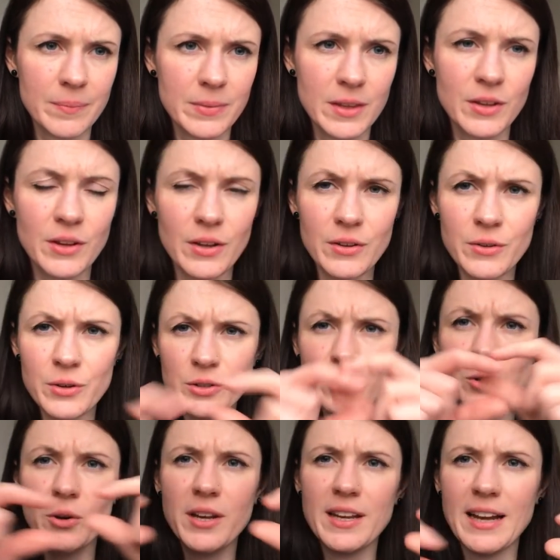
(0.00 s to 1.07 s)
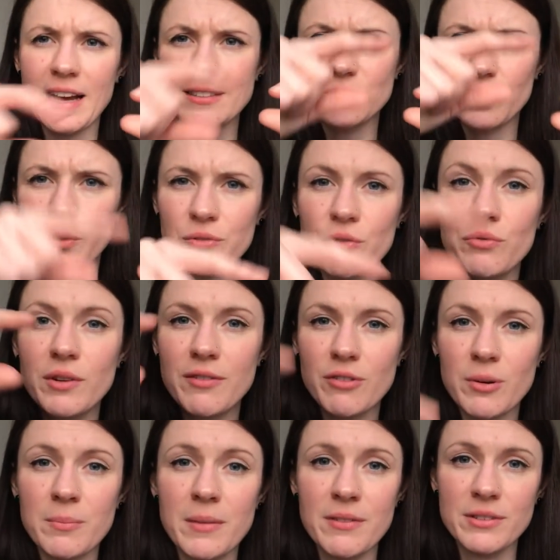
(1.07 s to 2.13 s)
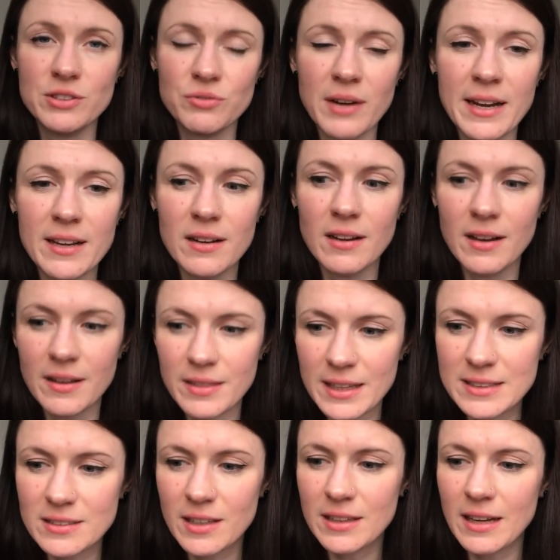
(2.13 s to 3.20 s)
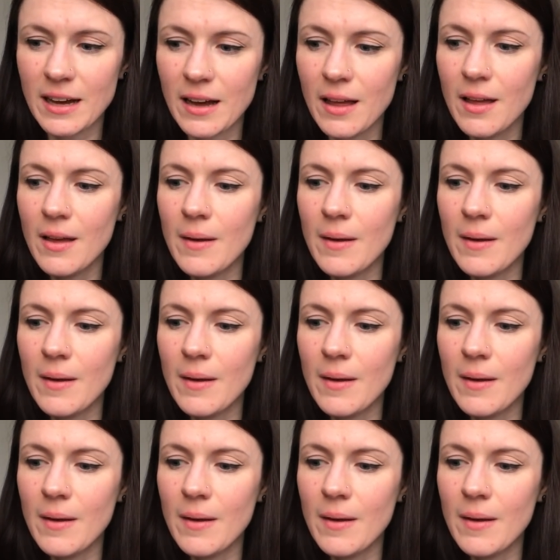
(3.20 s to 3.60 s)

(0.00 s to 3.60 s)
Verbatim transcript: You're looking at sort of the rhythm, if it's regular, things like that